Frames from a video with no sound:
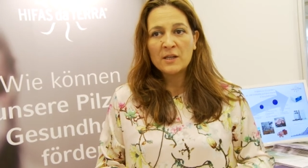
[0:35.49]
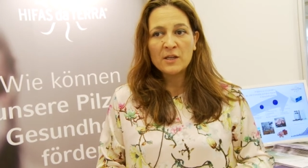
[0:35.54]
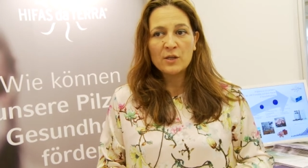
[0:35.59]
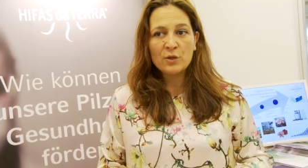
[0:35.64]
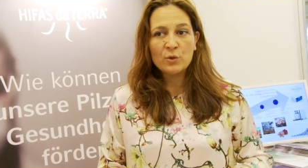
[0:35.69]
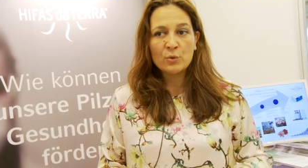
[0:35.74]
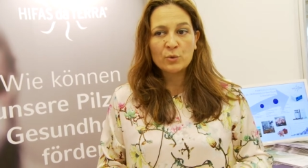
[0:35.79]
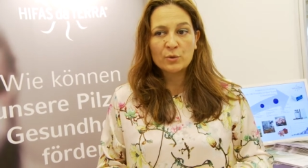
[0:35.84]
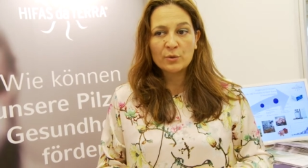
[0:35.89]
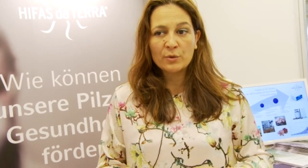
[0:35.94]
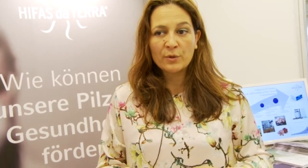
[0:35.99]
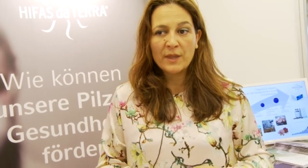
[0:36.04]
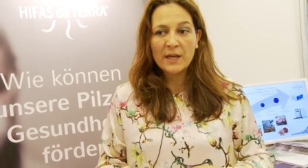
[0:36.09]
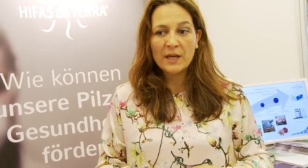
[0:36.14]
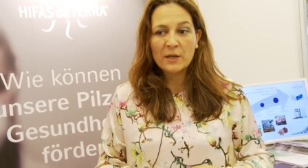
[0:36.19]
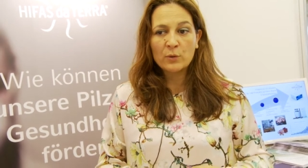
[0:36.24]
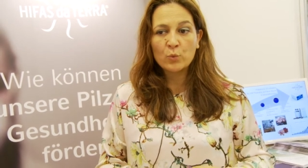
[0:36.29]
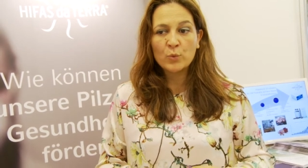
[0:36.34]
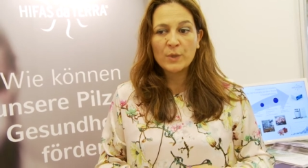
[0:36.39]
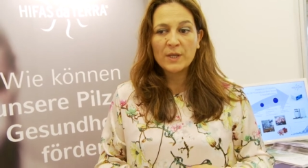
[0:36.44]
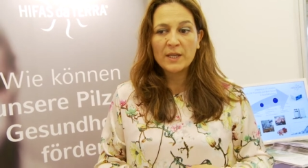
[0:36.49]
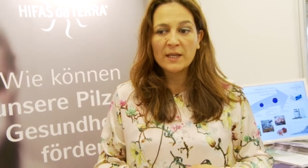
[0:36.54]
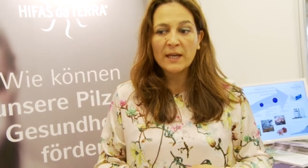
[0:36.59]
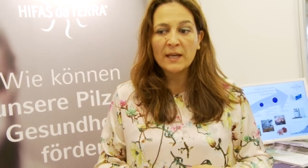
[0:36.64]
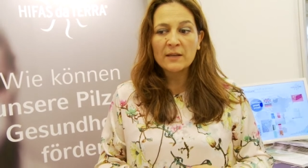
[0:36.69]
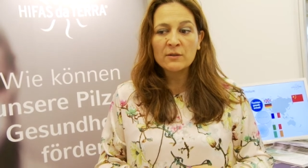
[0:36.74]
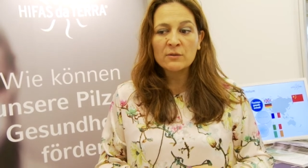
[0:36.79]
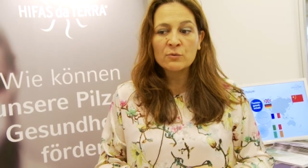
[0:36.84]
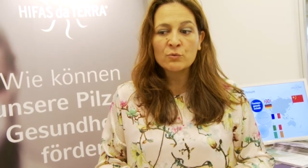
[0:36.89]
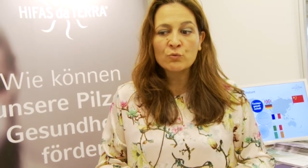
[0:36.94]
in order that we
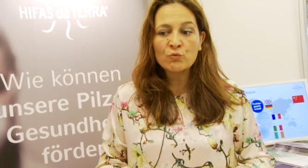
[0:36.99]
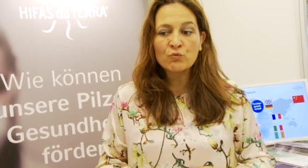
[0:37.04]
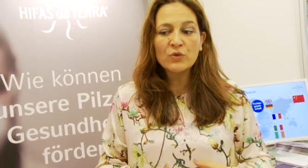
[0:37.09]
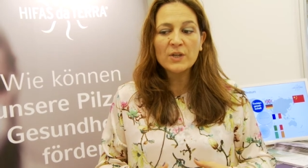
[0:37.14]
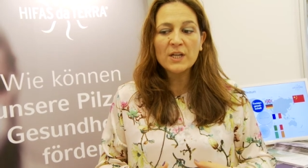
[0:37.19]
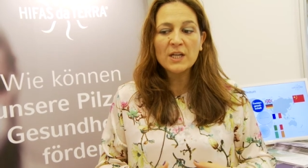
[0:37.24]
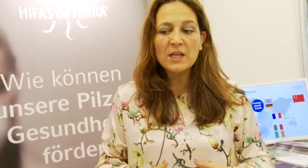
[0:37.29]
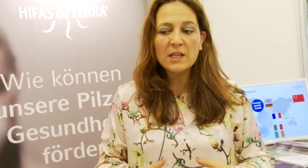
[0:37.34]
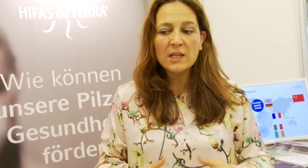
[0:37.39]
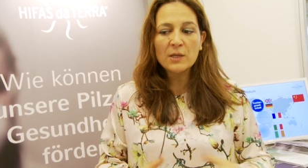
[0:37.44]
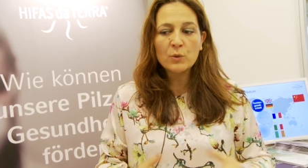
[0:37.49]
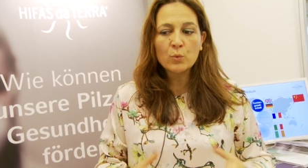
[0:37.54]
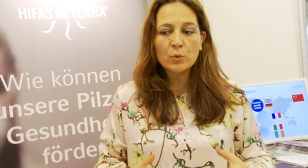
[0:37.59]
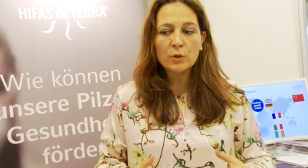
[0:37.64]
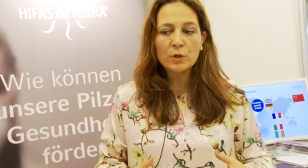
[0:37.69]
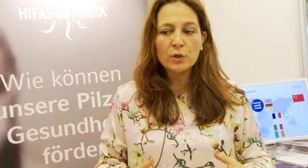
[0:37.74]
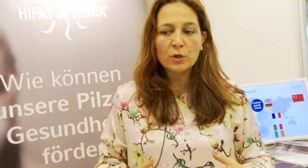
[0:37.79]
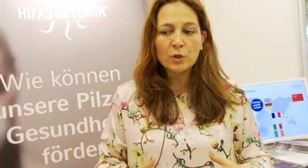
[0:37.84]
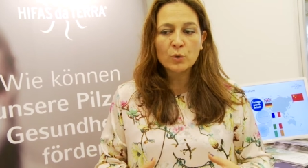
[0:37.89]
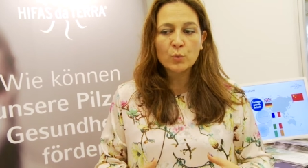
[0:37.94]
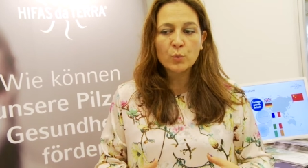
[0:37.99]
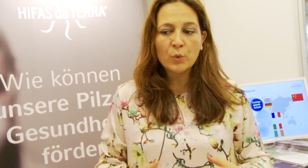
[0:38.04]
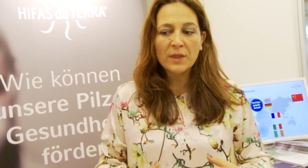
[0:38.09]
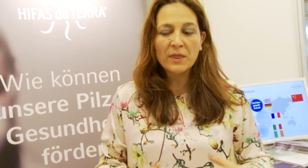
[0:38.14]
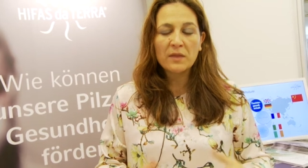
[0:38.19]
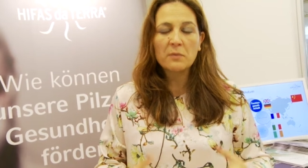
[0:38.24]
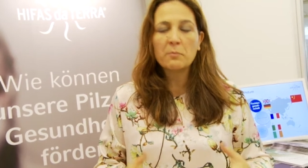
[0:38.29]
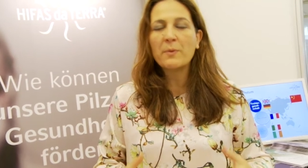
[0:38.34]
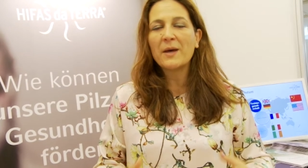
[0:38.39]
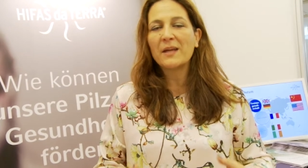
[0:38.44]
can really work
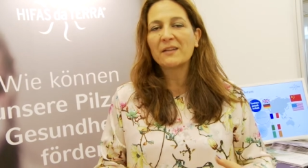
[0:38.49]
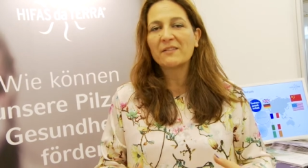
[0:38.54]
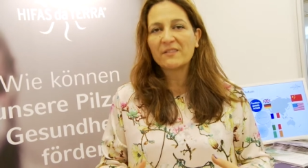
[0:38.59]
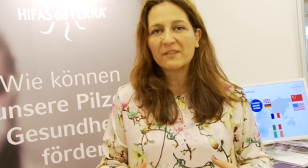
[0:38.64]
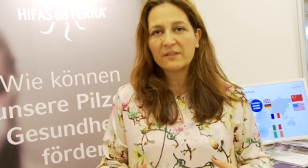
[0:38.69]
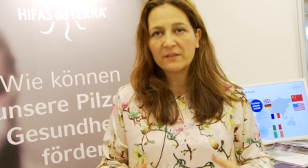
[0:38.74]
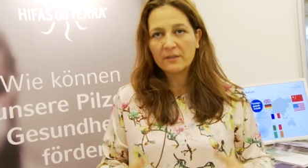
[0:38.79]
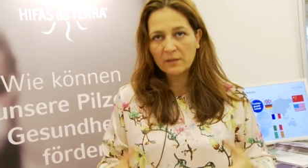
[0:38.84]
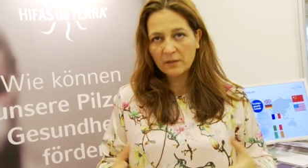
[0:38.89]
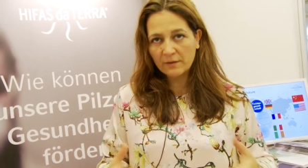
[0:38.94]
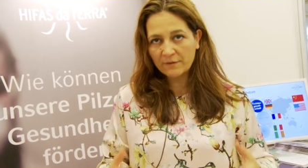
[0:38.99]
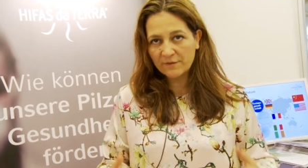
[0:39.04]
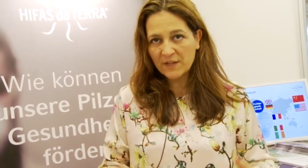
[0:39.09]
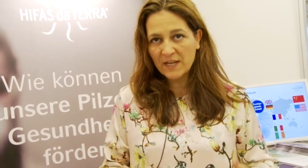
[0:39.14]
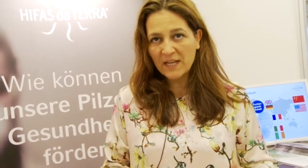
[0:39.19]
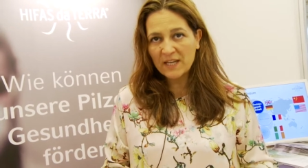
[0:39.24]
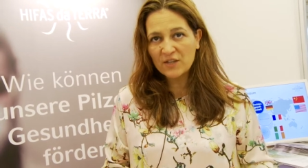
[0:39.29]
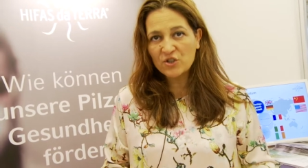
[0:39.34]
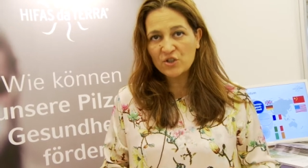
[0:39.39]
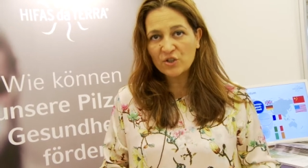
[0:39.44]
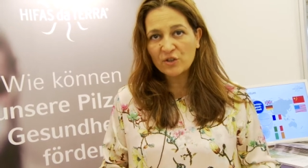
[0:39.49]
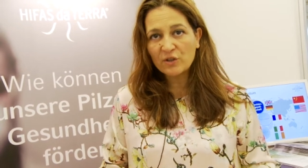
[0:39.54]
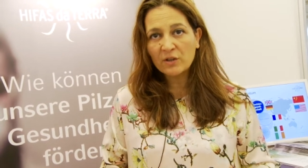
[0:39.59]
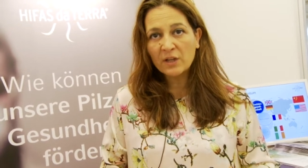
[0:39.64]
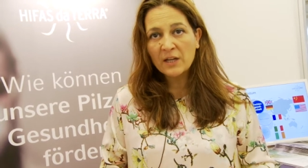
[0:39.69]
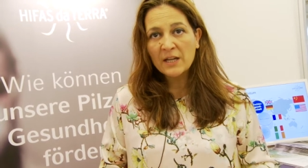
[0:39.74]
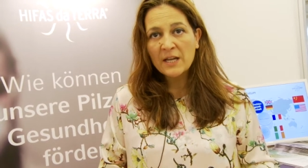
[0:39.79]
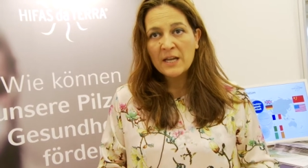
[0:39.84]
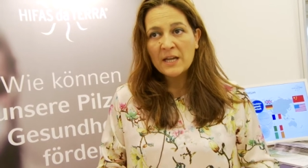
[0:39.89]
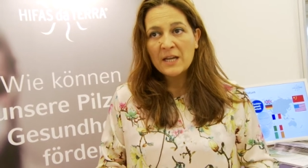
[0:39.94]
with the best of nature
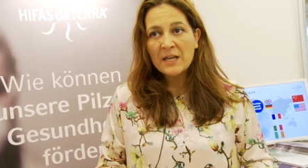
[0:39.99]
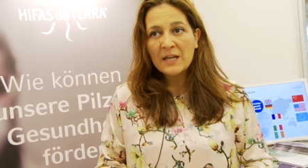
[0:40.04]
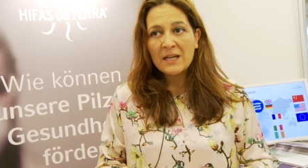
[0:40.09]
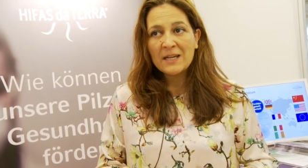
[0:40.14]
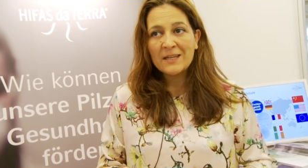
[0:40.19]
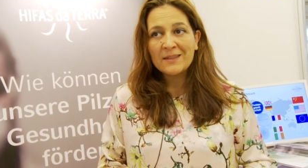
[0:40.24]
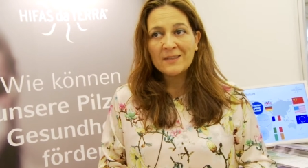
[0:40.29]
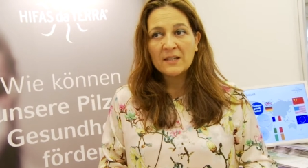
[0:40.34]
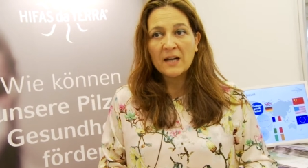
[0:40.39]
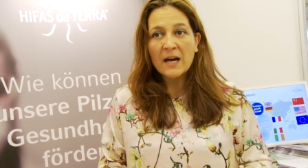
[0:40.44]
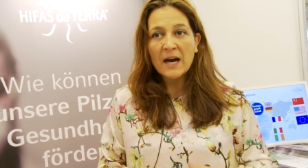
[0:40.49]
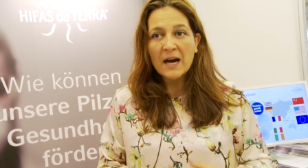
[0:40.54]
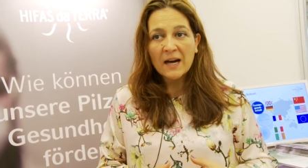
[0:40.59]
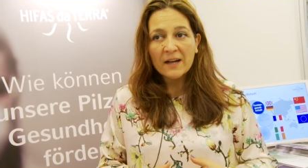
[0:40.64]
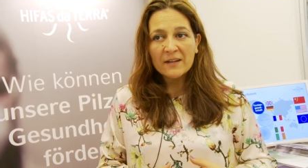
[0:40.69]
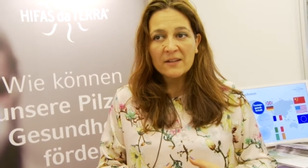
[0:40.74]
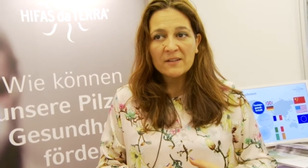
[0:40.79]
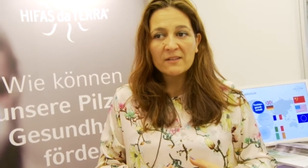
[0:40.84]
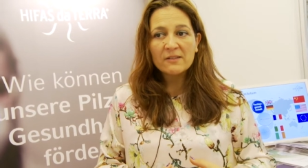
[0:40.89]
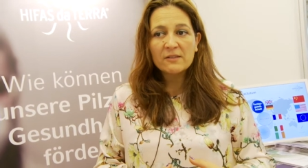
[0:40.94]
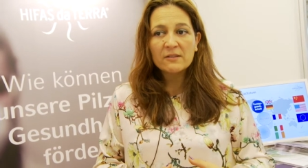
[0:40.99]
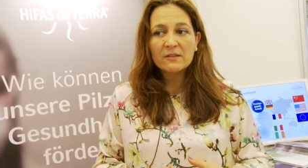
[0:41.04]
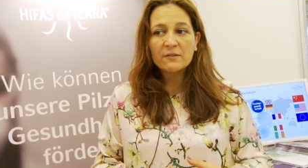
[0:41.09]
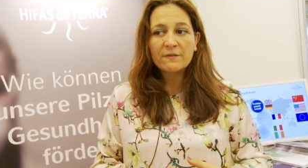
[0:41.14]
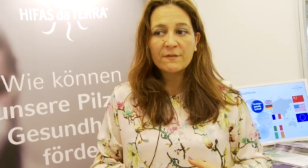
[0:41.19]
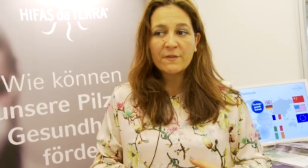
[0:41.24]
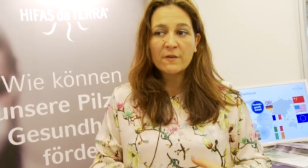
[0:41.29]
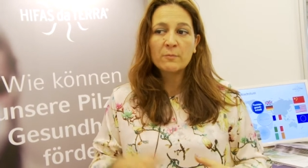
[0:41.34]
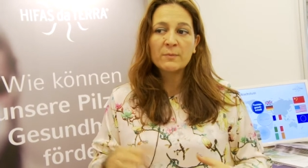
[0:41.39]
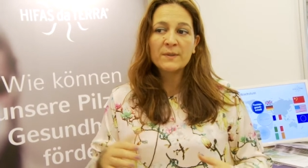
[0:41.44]
in the highest
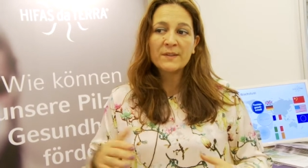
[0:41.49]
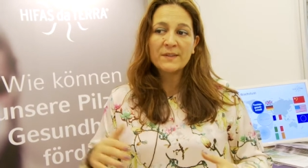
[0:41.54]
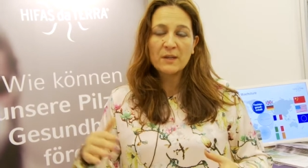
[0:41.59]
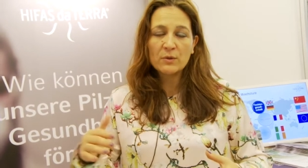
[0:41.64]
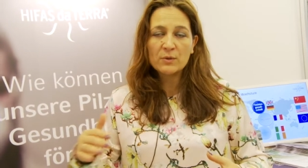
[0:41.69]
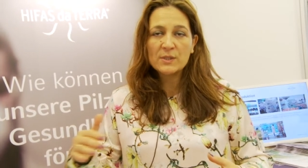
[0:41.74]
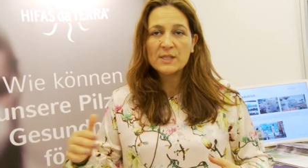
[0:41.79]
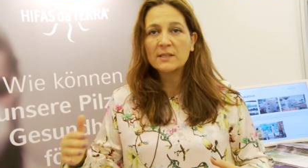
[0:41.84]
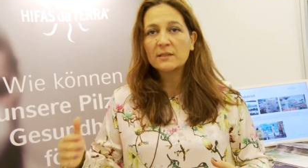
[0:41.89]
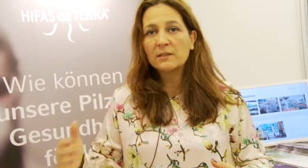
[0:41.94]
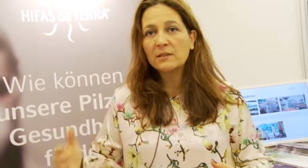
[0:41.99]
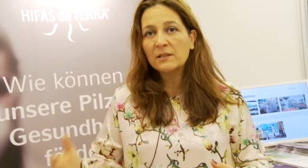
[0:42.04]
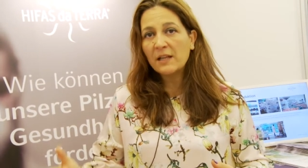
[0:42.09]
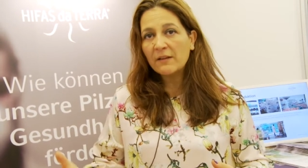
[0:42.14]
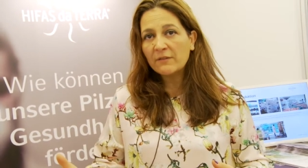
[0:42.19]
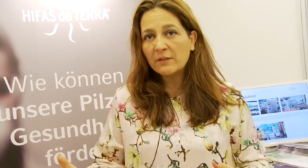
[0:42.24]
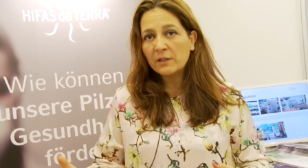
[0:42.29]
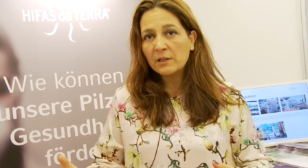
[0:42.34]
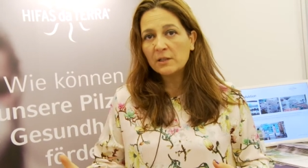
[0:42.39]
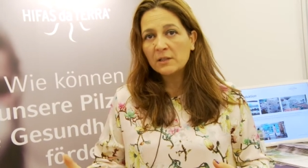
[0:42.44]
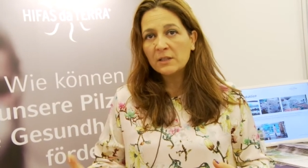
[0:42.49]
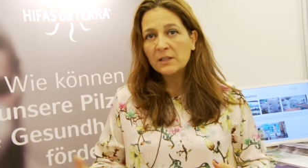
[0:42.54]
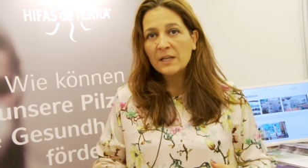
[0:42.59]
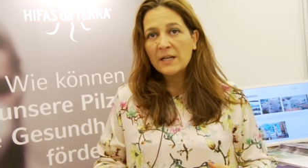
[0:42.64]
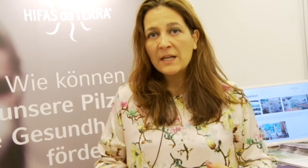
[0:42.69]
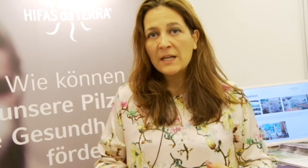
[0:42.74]
pharmaceutical level,